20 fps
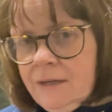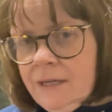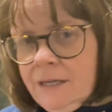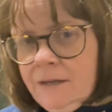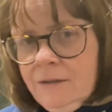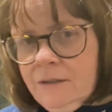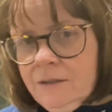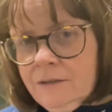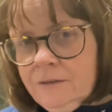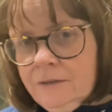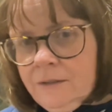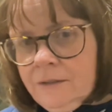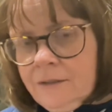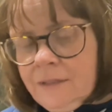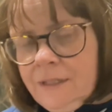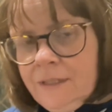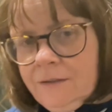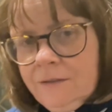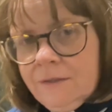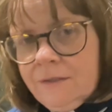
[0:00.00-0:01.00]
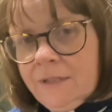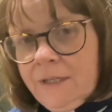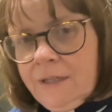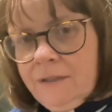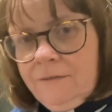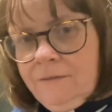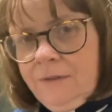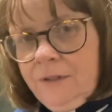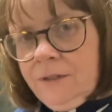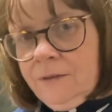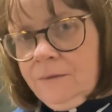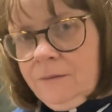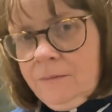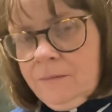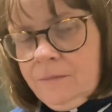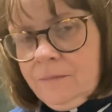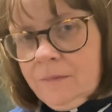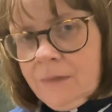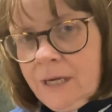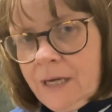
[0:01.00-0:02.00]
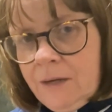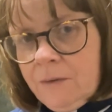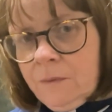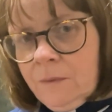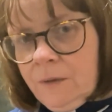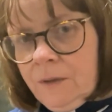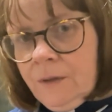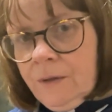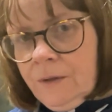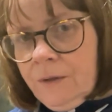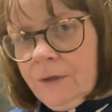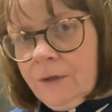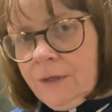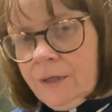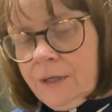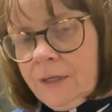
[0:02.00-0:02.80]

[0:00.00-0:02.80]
how long it'll save you at work